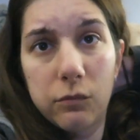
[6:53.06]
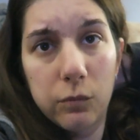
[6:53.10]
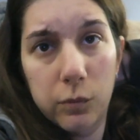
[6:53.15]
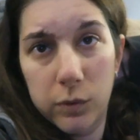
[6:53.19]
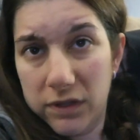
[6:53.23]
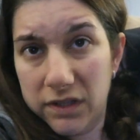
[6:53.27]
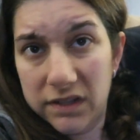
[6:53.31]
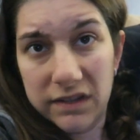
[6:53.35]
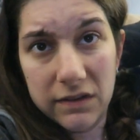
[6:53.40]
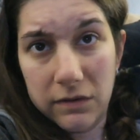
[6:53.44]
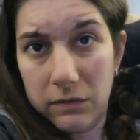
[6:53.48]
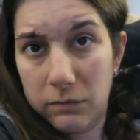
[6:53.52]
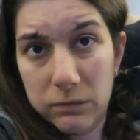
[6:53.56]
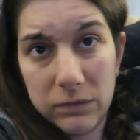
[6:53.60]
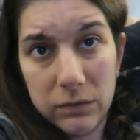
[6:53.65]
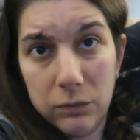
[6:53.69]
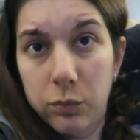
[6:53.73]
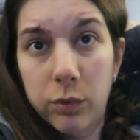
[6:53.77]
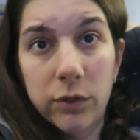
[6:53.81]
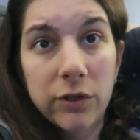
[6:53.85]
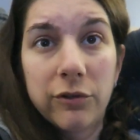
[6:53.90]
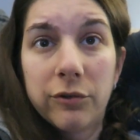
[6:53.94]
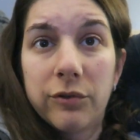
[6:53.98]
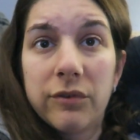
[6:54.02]
was
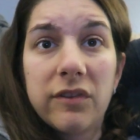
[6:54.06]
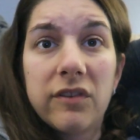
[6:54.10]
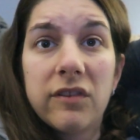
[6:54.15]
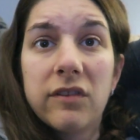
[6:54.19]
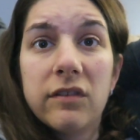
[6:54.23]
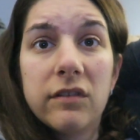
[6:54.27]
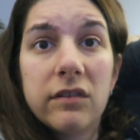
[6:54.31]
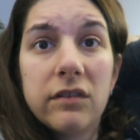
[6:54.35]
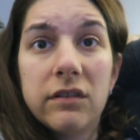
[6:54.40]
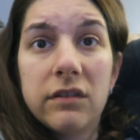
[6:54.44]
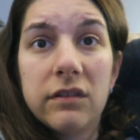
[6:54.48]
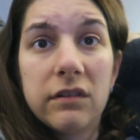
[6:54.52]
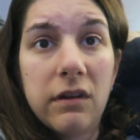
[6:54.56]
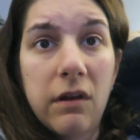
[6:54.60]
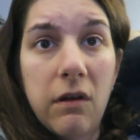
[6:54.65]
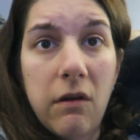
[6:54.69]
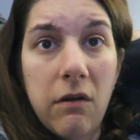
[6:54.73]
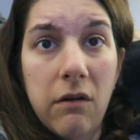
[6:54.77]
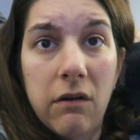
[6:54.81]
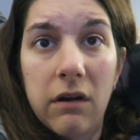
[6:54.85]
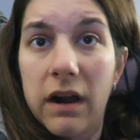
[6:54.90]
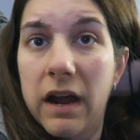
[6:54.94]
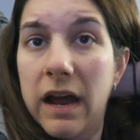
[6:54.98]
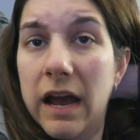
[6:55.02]
worse.
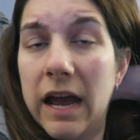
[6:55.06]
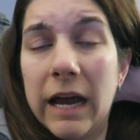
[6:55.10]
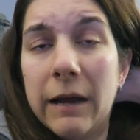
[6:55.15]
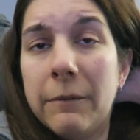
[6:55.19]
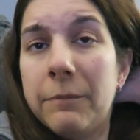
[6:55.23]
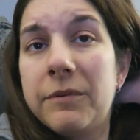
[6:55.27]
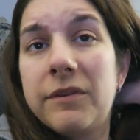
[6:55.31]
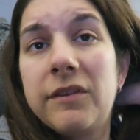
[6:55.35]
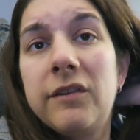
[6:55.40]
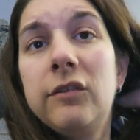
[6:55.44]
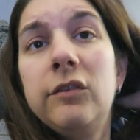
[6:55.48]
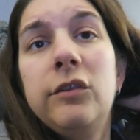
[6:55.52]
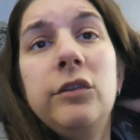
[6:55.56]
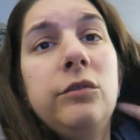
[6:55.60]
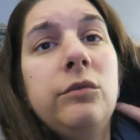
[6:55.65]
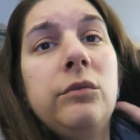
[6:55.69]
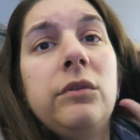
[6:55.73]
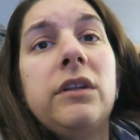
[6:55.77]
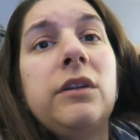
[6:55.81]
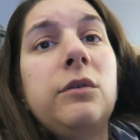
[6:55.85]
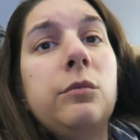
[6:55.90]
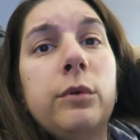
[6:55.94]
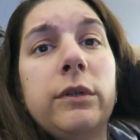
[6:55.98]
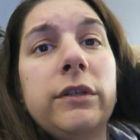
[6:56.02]

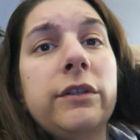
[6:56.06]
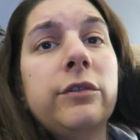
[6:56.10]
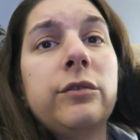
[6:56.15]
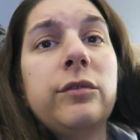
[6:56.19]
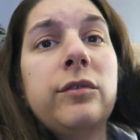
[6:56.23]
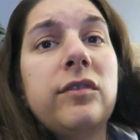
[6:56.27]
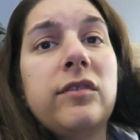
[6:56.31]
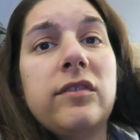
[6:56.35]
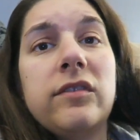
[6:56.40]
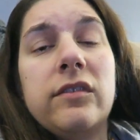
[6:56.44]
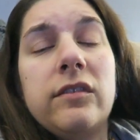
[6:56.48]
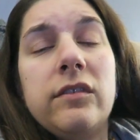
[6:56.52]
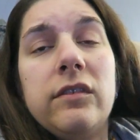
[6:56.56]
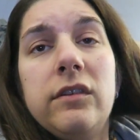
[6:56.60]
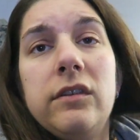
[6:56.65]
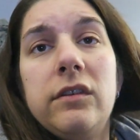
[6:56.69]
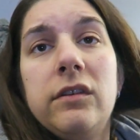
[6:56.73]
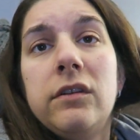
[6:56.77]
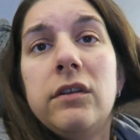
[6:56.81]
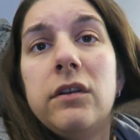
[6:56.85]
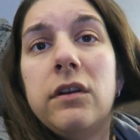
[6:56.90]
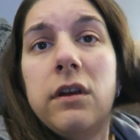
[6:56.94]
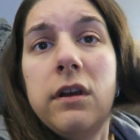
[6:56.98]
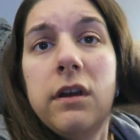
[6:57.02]
Absolutely worse.
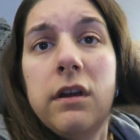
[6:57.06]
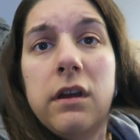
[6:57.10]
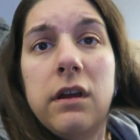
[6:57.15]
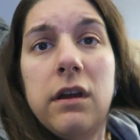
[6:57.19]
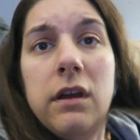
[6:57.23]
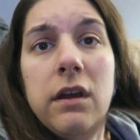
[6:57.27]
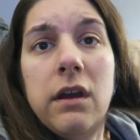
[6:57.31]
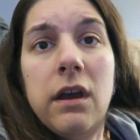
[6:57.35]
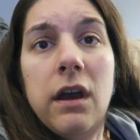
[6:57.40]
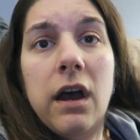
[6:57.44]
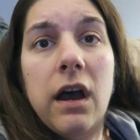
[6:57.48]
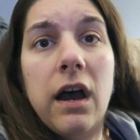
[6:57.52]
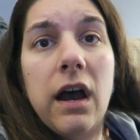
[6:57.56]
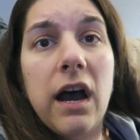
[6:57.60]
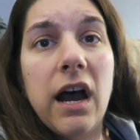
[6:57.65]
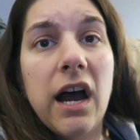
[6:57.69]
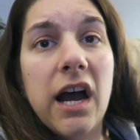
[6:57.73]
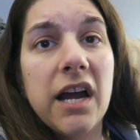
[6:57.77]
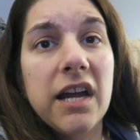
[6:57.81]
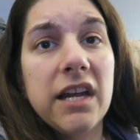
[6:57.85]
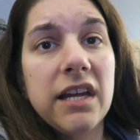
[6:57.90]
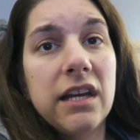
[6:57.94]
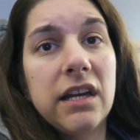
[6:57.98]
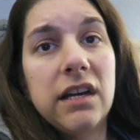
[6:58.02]

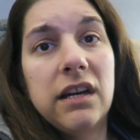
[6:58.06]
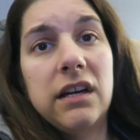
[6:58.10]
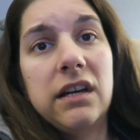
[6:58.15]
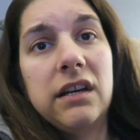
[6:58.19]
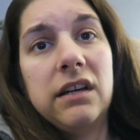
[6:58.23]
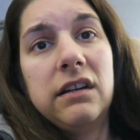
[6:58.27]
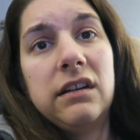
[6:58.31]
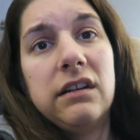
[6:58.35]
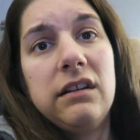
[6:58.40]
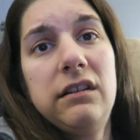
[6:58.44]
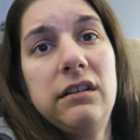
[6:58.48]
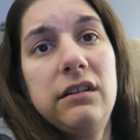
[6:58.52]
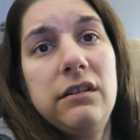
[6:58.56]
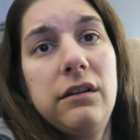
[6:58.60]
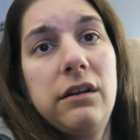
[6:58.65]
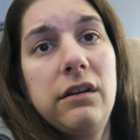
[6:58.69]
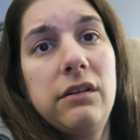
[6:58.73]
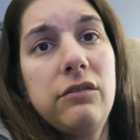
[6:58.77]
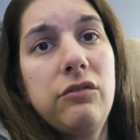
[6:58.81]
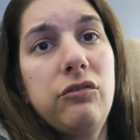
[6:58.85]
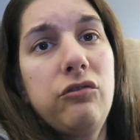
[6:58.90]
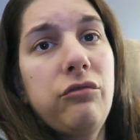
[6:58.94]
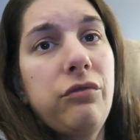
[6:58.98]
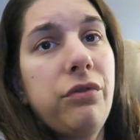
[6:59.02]
I, uh,
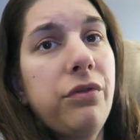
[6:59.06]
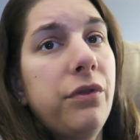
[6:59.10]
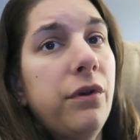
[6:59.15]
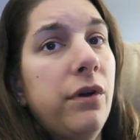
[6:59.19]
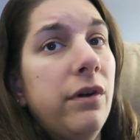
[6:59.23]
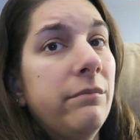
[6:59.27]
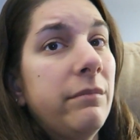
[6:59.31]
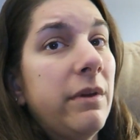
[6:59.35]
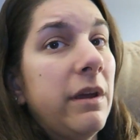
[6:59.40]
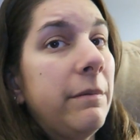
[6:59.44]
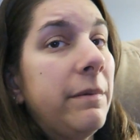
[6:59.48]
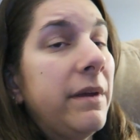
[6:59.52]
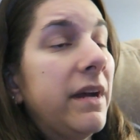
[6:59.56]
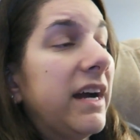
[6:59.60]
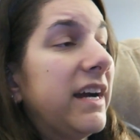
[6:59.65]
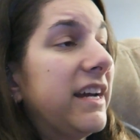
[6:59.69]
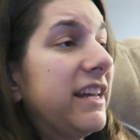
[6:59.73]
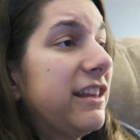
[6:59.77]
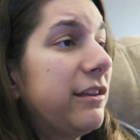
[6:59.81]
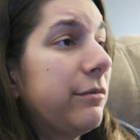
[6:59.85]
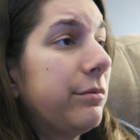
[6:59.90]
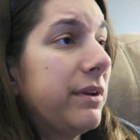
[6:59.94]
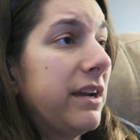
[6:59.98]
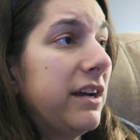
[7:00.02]
thought maybe
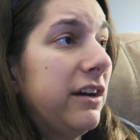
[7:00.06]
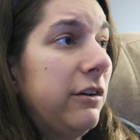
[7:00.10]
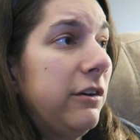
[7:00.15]
ice would